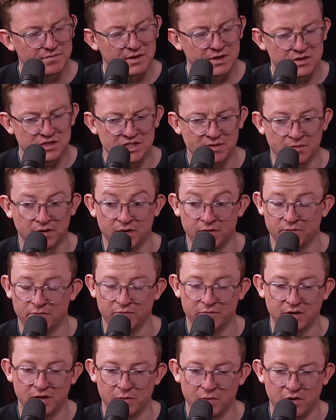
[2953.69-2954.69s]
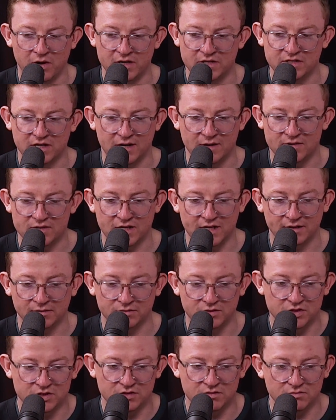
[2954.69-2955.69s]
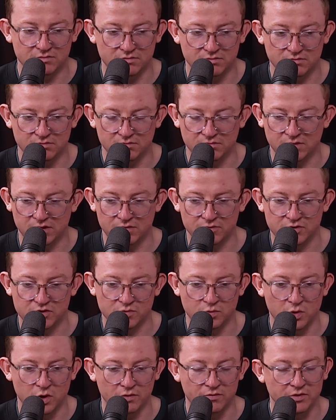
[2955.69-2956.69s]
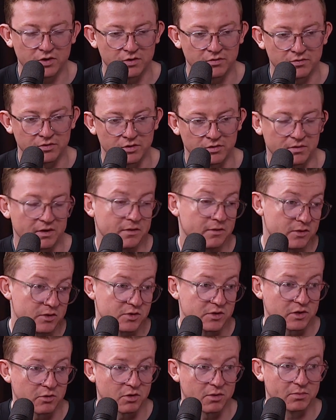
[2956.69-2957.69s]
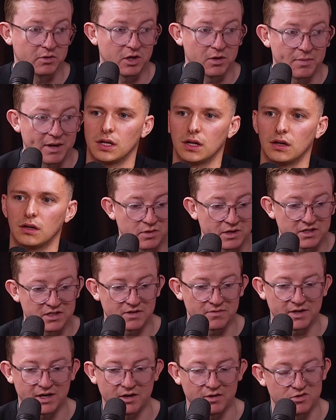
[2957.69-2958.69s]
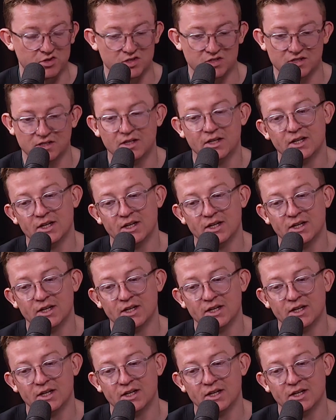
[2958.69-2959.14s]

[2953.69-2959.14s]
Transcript: Similar to, where I started, I was like, I'll just work for you for, this is in crypto back in 2017.